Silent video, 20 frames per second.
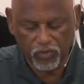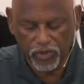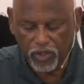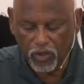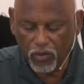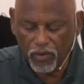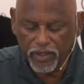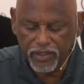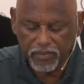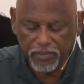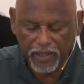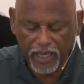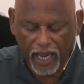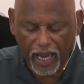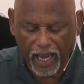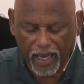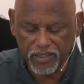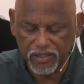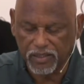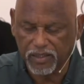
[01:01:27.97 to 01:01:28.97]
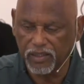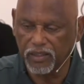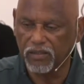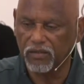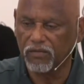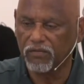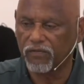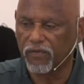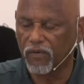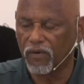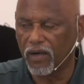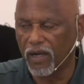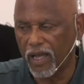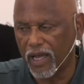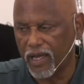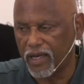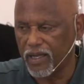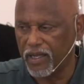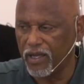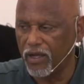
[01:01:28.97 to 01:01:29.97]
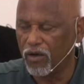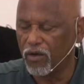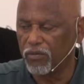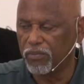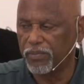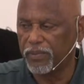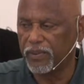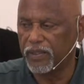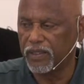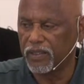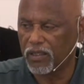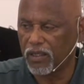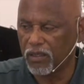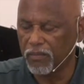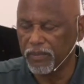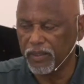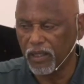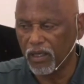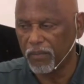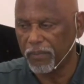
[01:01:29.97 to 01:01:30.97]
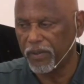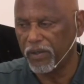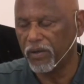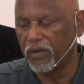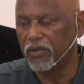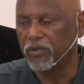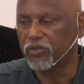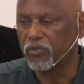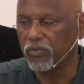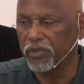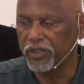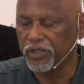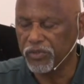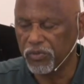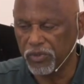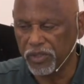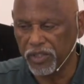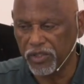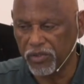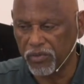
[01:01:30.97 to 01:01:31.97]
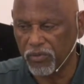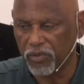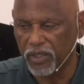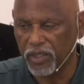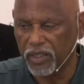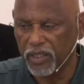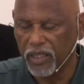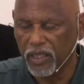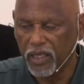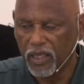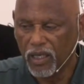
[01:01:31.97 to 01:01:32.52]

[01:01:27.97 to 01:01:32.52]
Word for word: We're going to be asking for a lot of help uh, coming up here in twenty twenty-three.